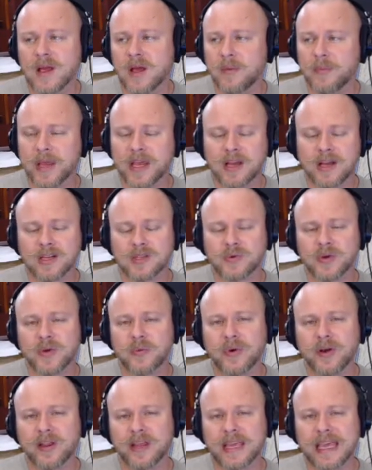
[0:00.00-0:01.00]
because we
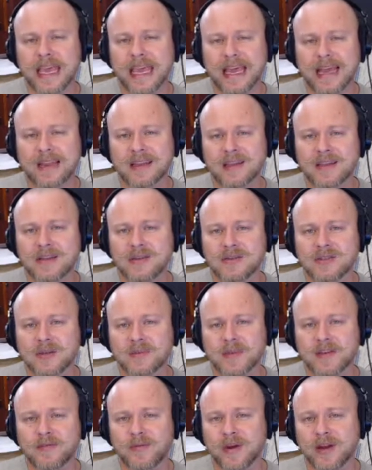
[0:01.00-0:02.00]
really can't use
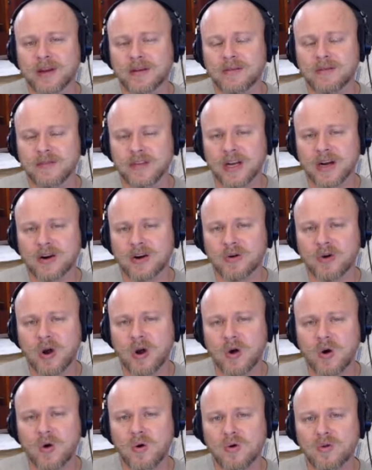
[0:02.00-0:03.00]
them if we,
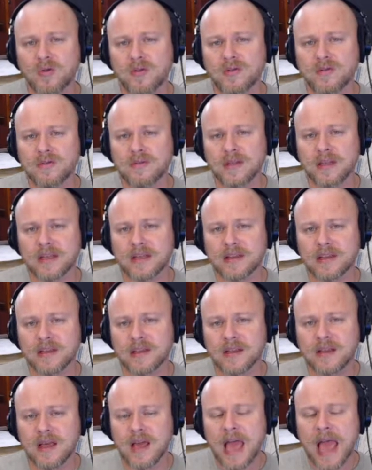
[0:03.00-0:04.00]
grow old.
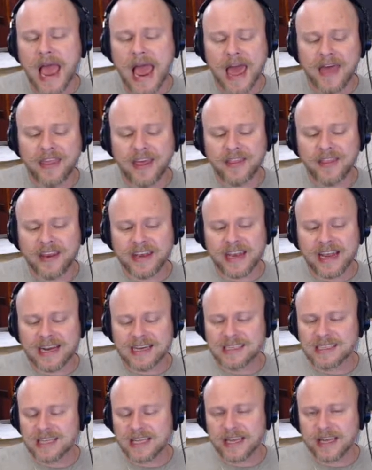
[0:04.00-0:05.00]
And then the
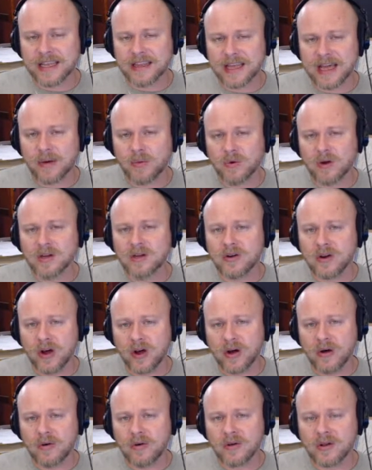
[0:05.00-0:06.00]
next thing that would
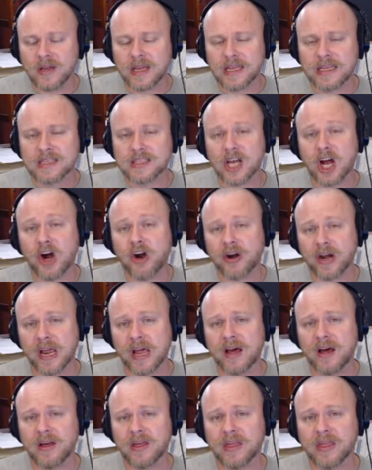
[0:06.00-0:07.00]
go is our
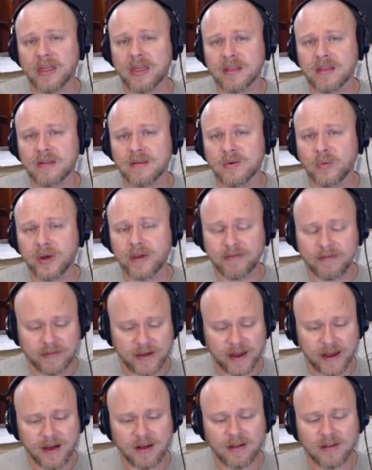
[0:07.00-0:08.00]
health. We
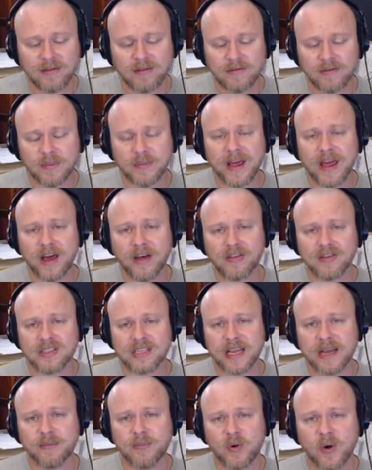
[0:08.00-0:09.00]
fail from a health
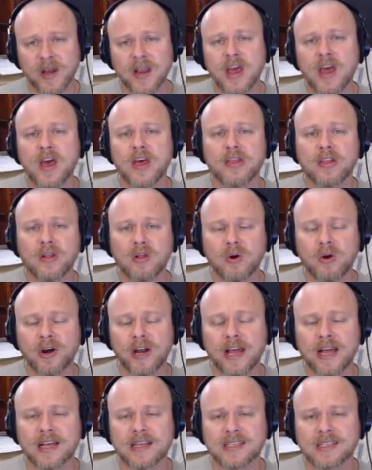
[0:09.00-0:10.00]
standpoint. The Lord
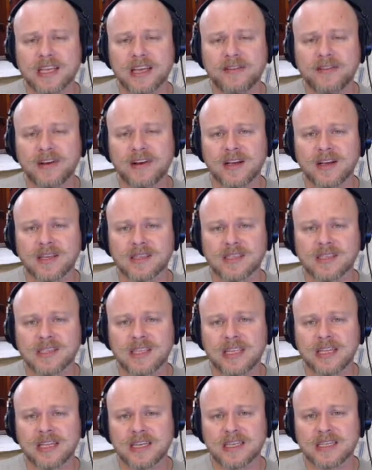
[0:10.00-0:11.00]
has given us
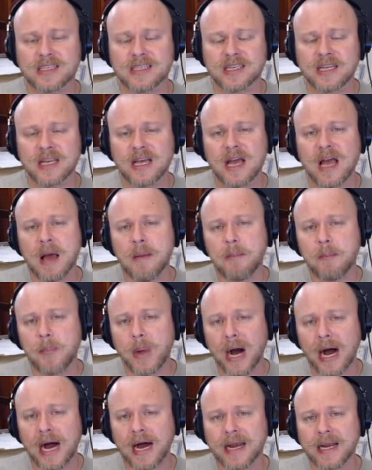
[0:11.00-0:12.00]
these
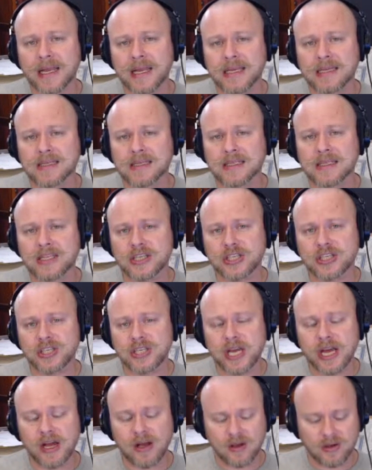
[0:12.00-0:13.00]
bodies, these
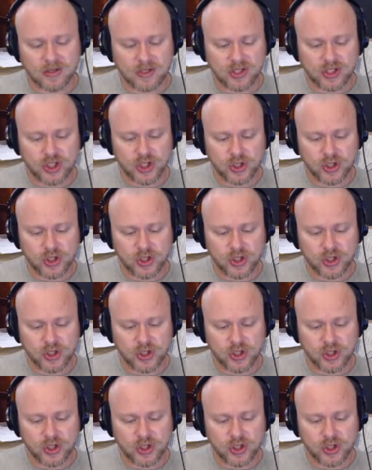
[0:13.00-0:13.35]
shells